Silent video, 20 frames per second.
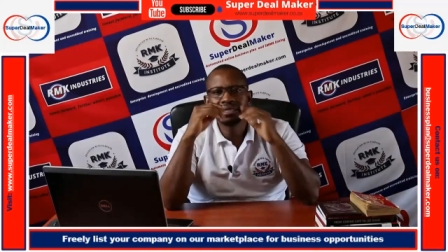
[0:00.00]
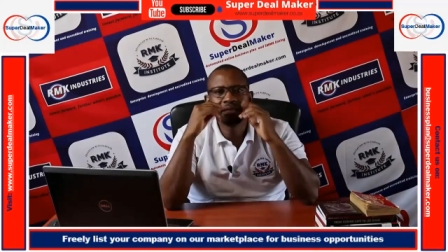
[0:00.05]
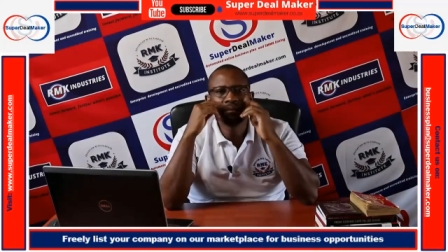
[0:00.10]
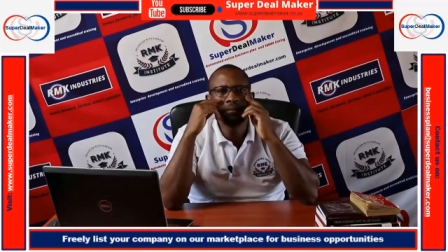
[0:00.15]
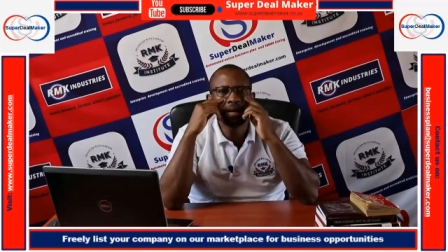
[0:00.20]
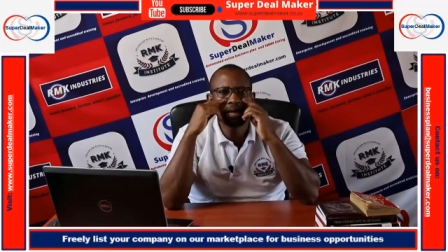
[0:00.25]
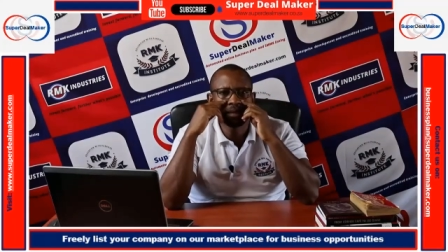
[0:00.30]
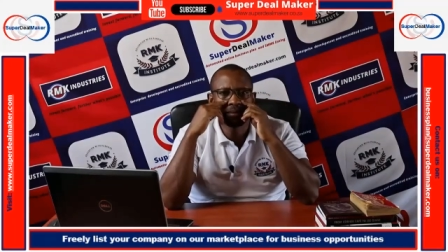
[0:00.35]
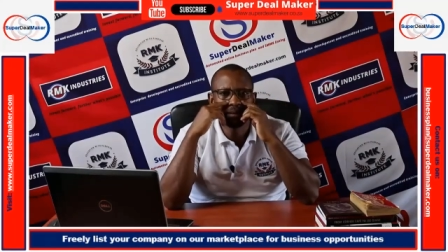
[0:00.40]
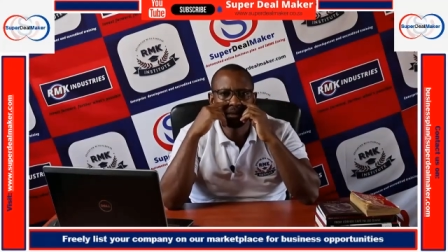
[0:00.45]

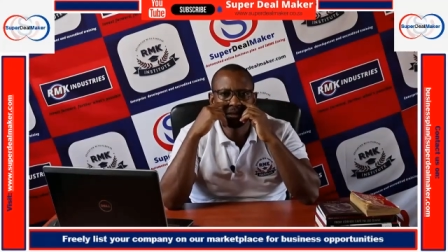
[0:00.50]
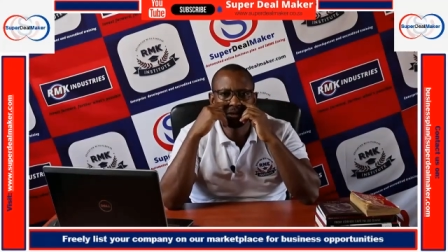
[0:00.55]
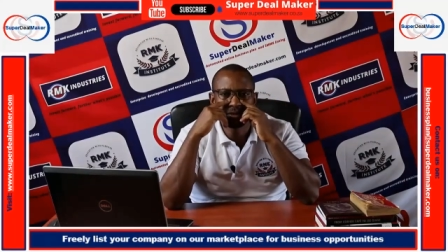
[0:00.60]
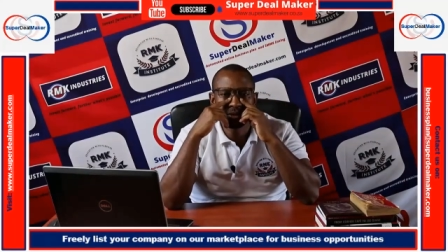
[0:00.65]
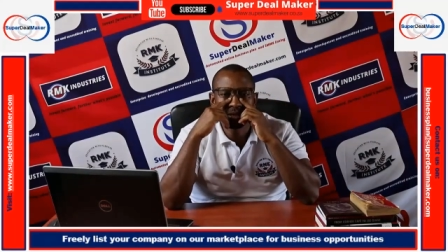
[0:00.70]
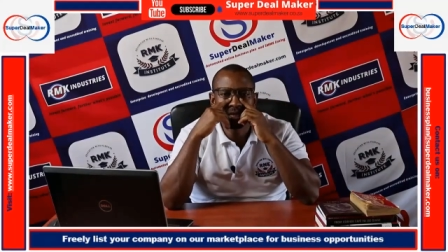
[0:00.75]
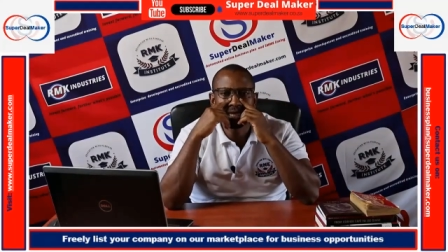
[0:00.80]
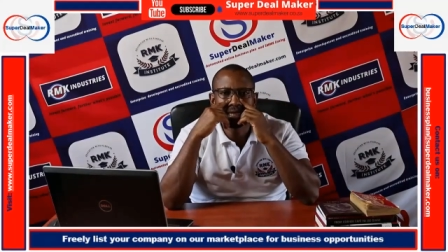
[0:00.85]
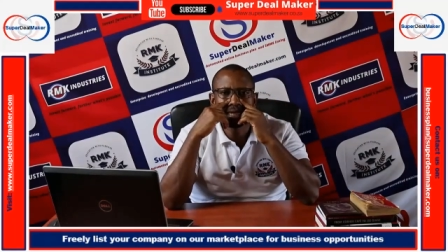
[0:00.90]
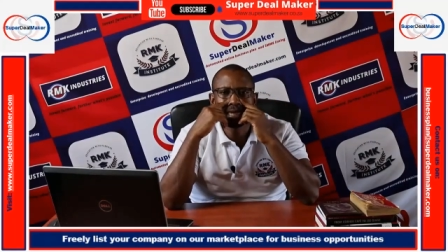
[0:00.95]
department to
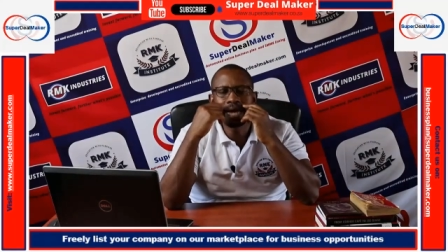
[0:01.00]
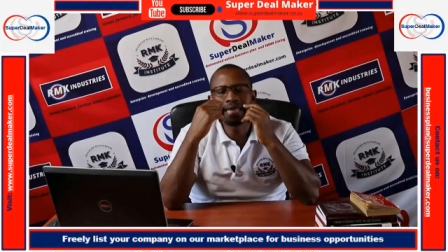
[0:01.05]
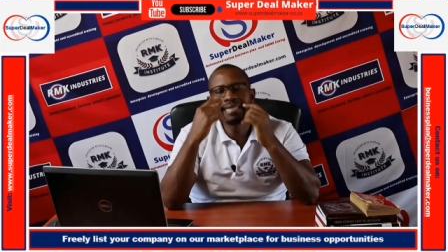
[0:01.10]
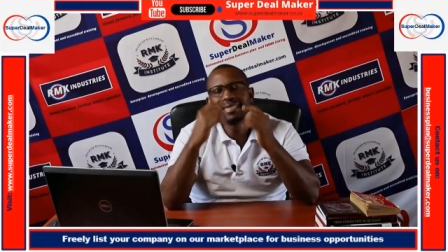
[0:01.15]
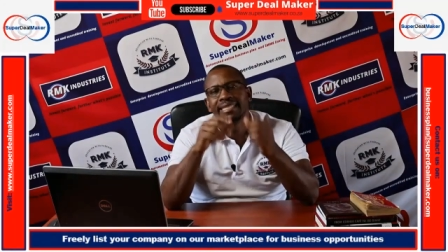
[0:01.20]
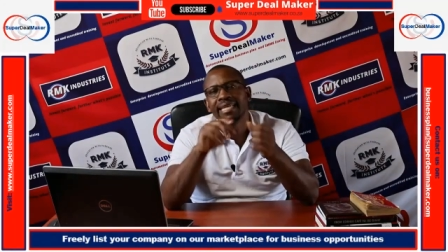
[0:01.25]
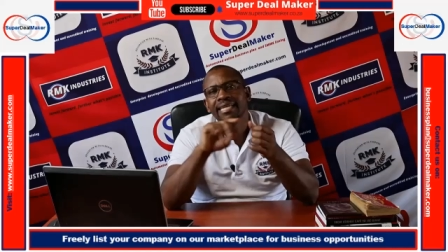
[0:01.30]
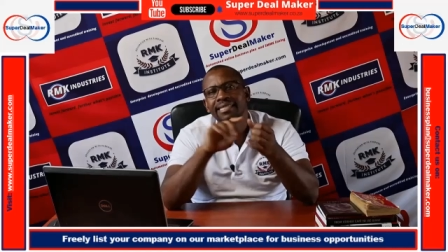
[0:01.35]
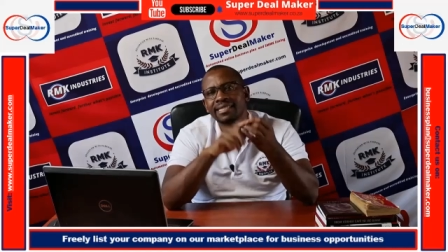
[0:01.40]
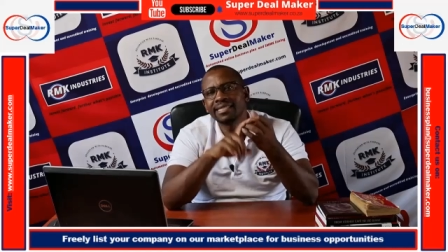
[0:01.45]
say, I
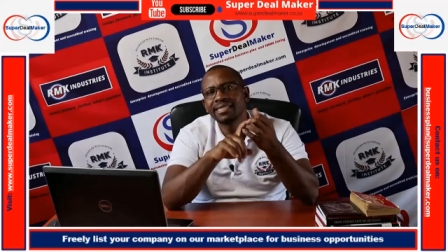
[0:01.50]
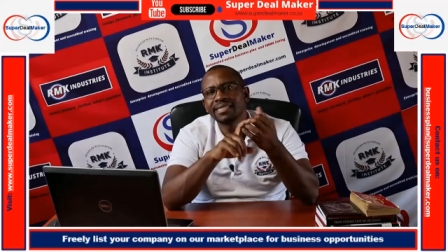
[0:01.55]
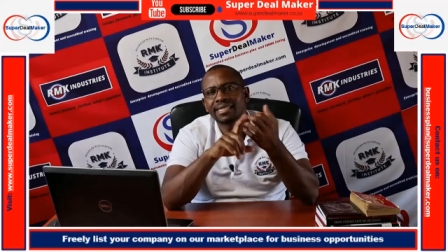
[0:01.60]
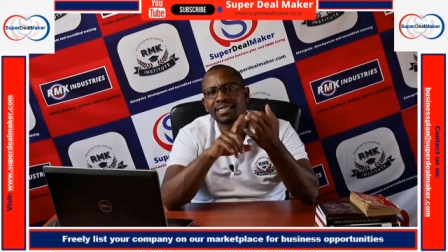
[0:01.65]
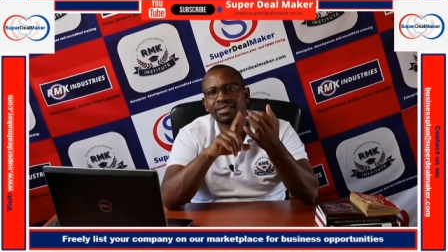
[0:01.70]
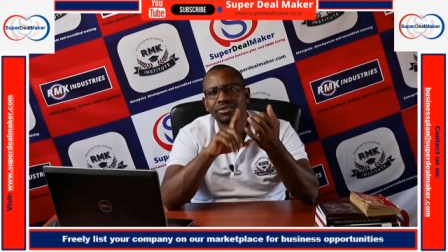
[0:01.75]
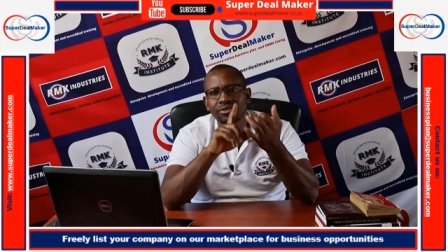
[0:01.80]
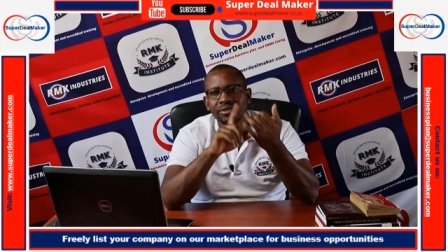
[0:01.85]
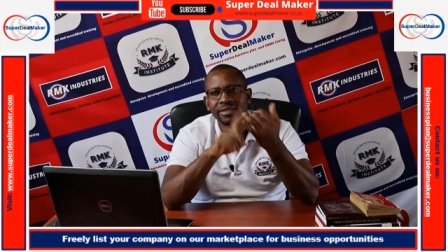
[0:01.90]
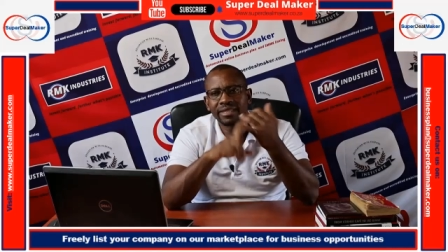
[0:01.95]
need
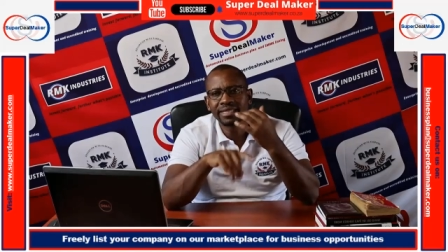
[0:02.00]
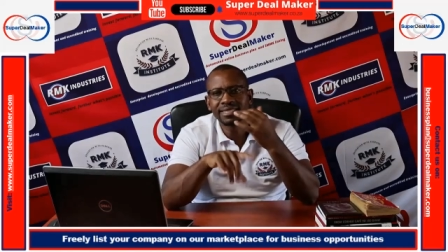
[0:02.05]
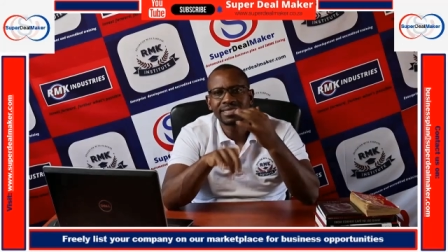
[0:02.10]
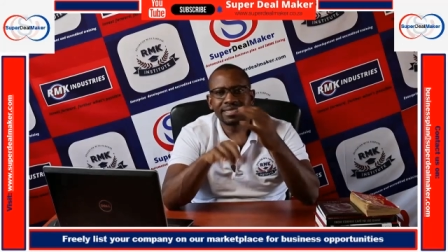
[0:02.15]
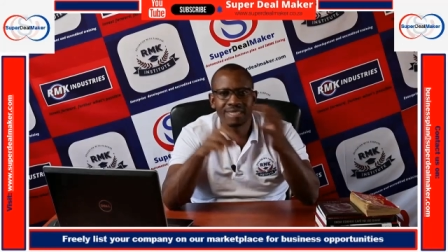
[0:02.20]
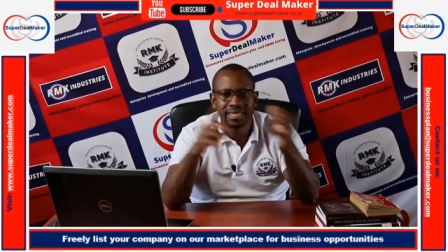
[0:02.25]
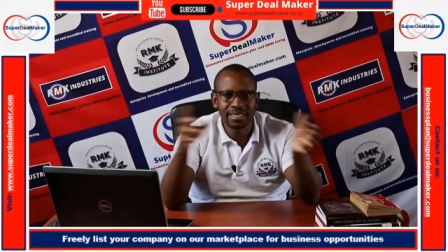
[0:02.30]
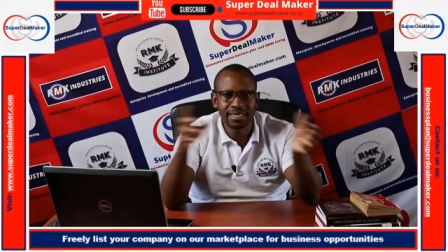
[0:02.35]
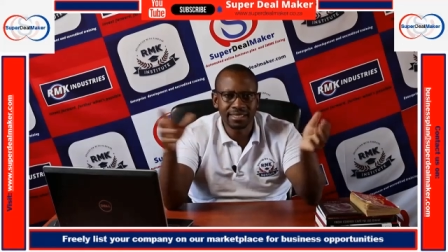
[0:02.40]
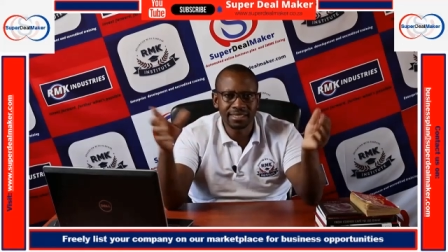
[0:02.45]
assistance on these
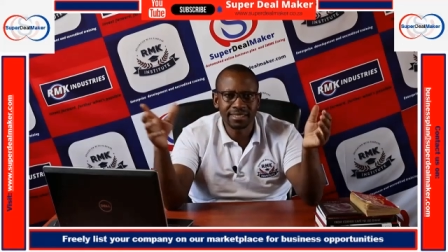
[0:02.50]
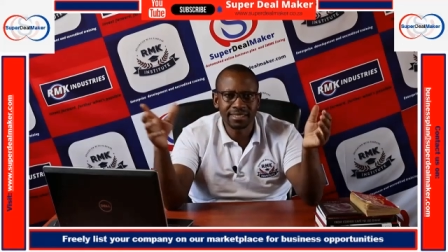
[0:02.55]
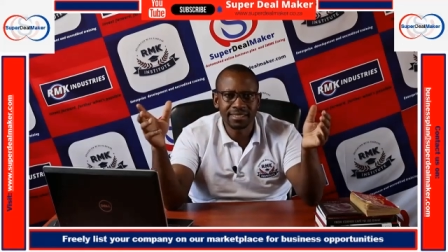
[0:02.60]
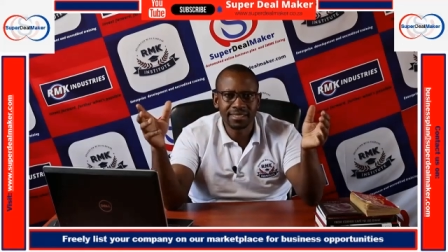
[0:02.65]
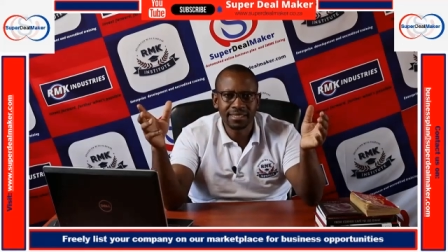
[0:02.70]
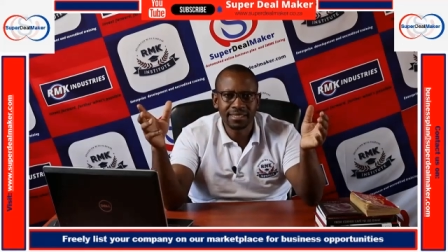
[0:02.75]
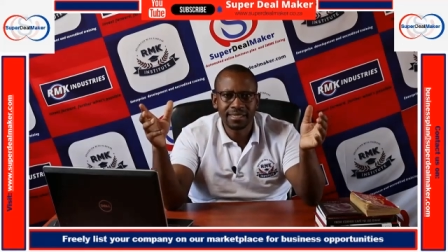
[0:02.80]
skills.